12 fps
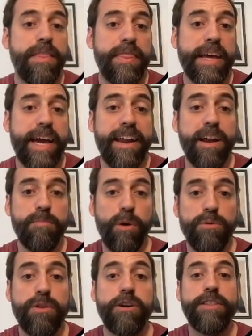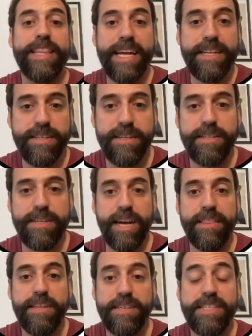the chiral mode condenses
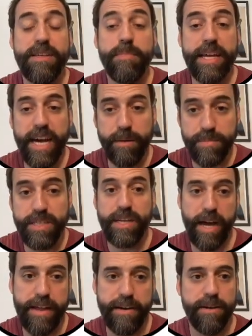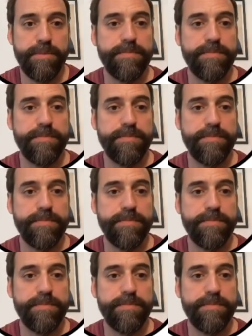and the system becomes chiral.